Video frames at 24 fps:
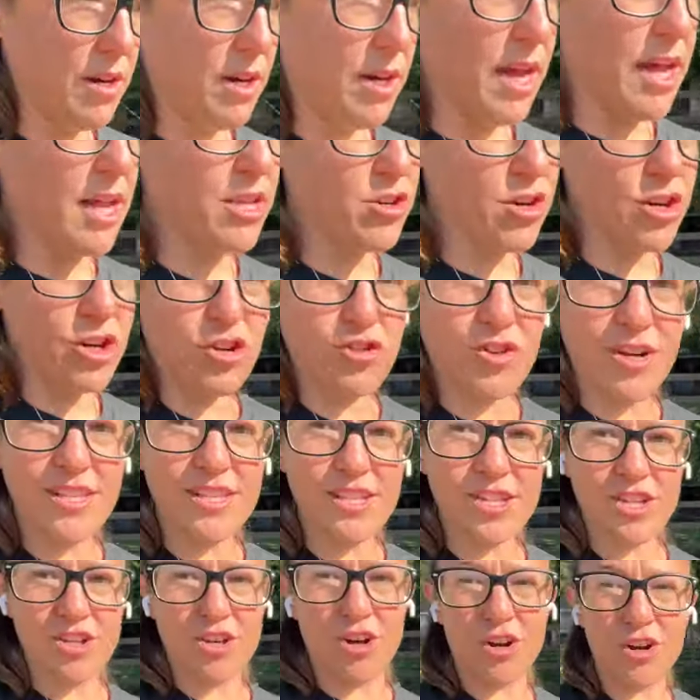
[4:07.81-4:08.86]
kind of starting to
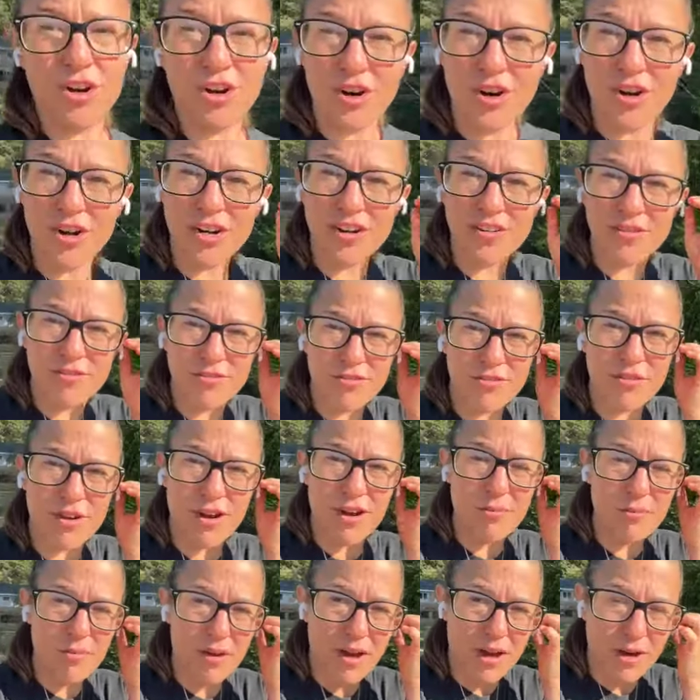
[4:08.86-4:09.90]
transition our garden
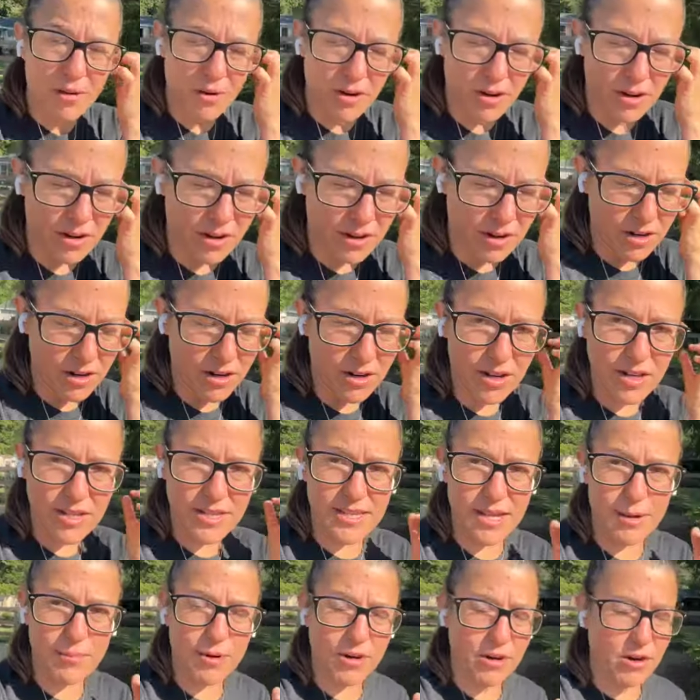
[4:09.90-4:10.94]
from our
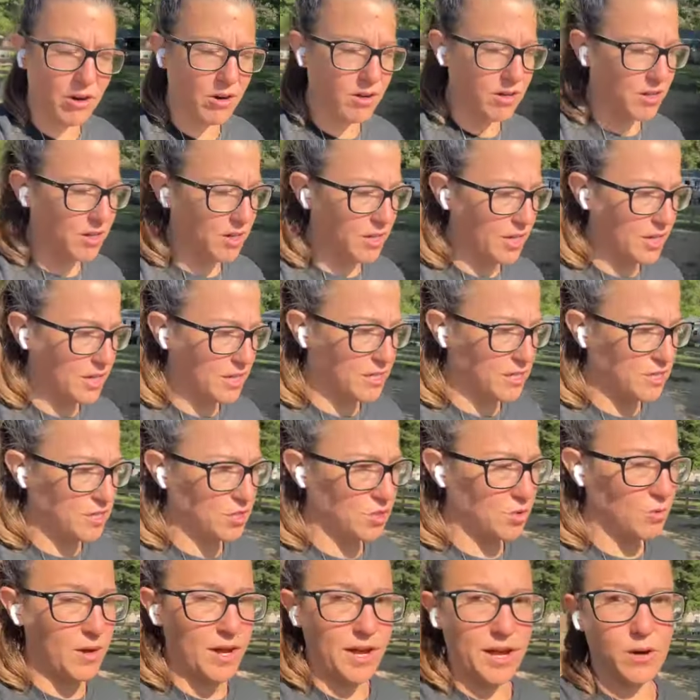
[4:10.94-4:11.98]
summer garden
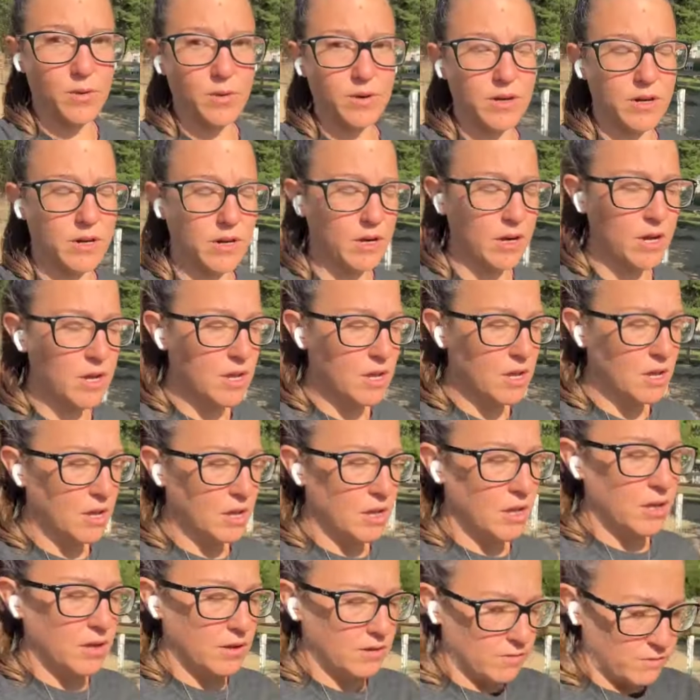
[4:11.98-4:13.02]
into our
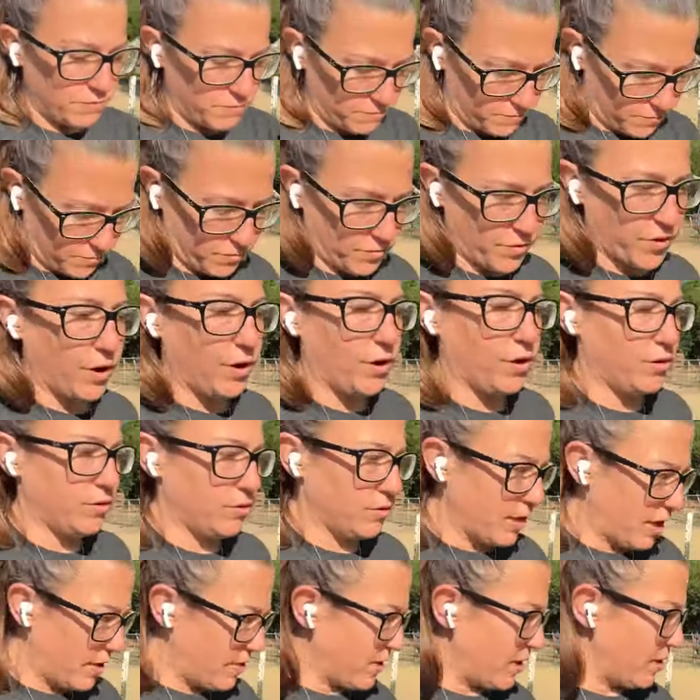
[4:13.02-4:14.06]
fall
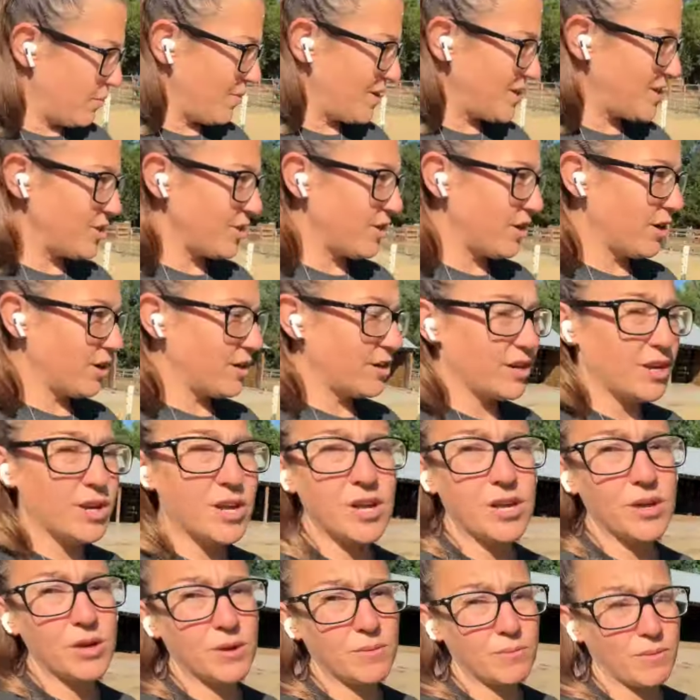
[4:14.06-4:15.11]
and then winter garden.
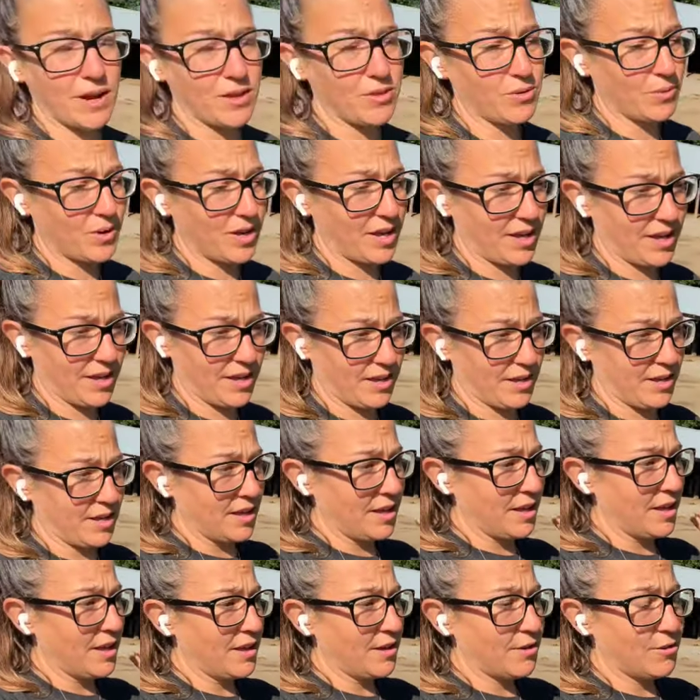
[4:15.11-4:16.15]
By the way,
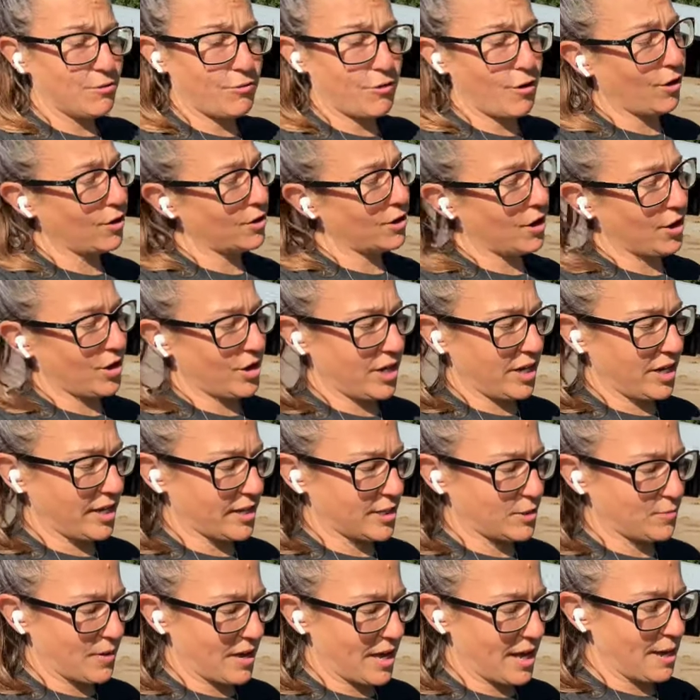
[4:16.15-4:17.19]
fall gardening
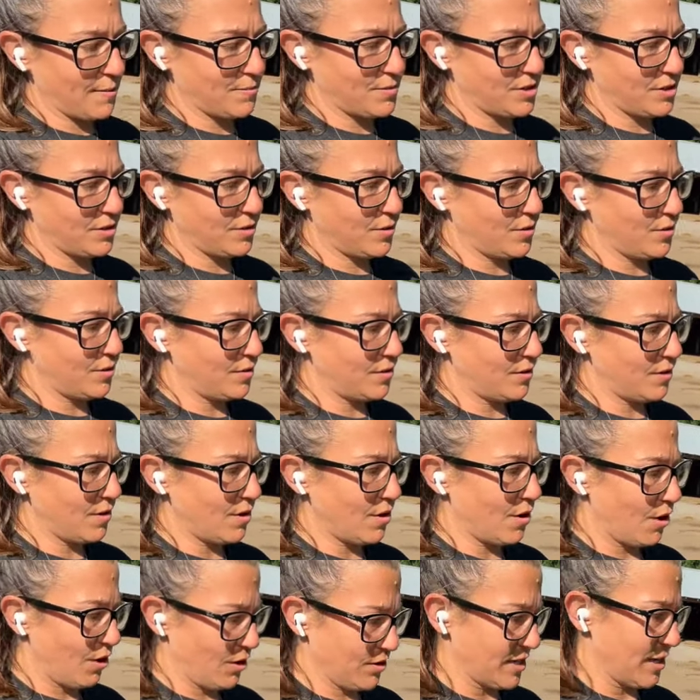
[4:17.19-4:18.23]
is my absolute
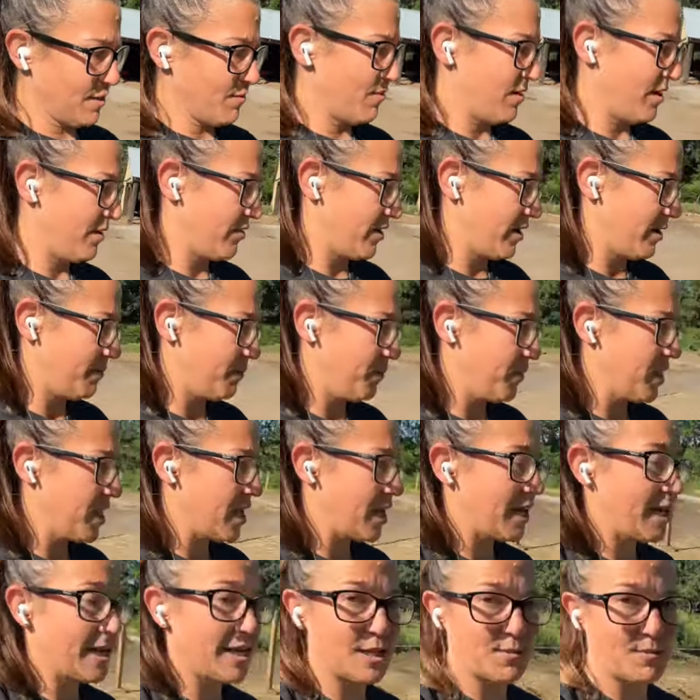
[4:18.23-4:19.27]
all-time favorite.
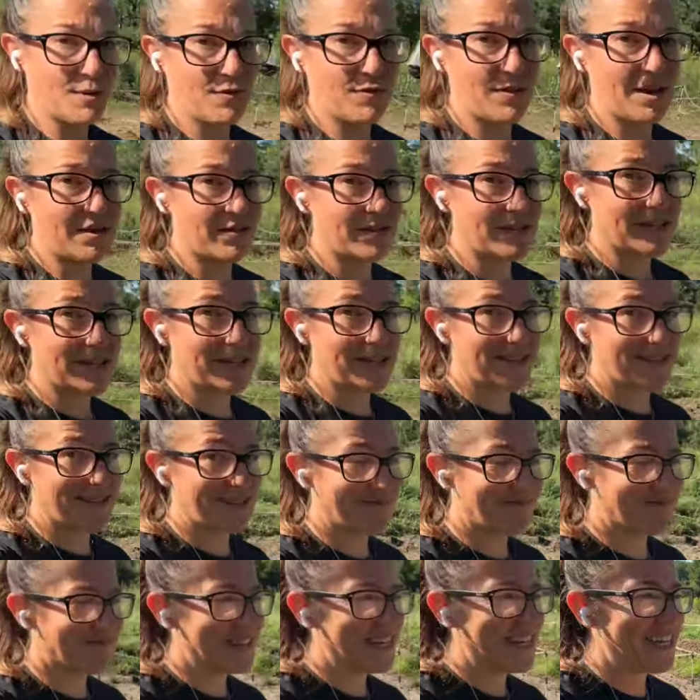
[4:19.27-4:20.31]
It is my favorite
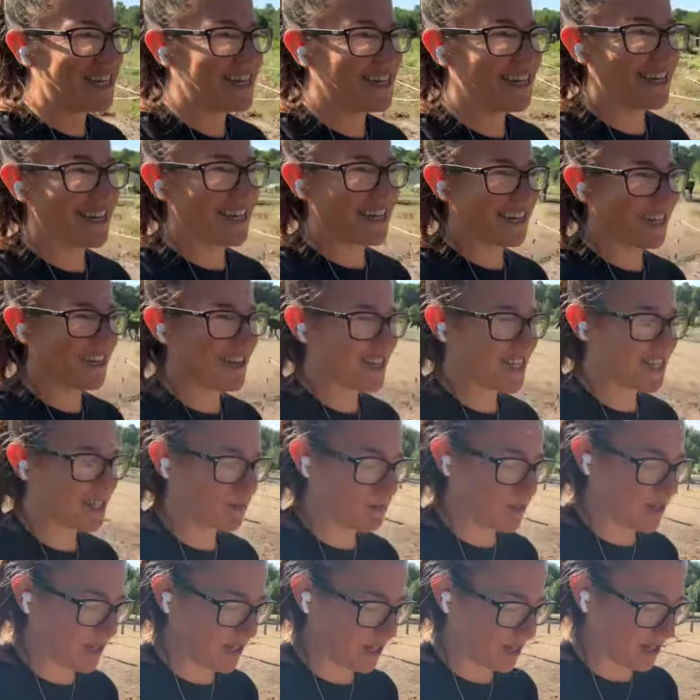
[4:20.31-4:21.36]
season. It used to
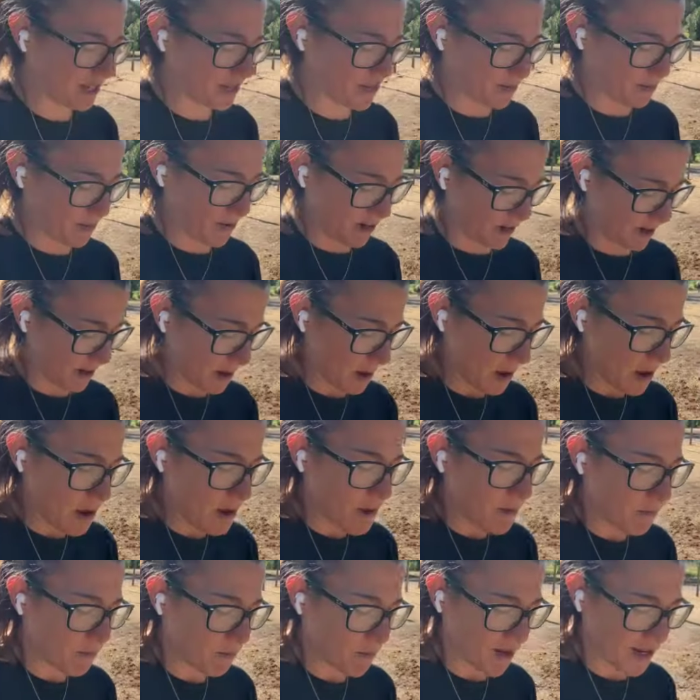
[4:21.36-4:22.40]
be spring,
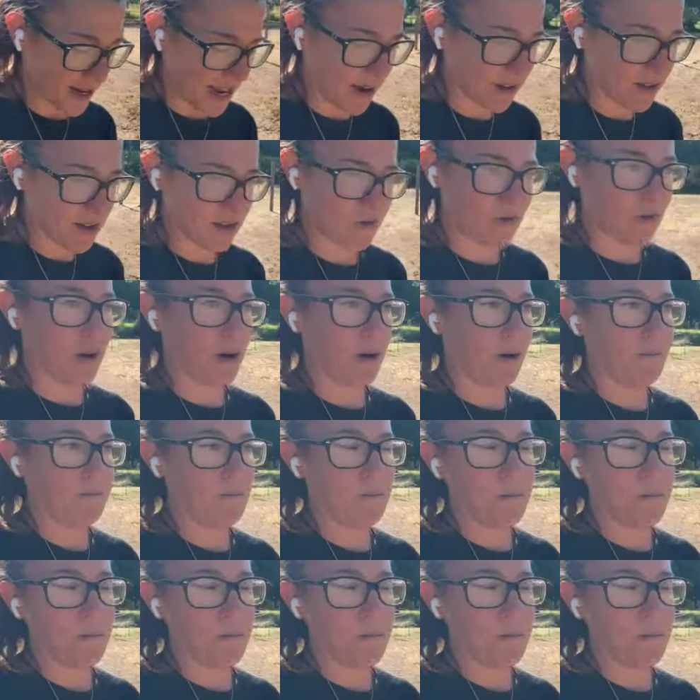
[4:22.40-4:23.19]
but now it's fall.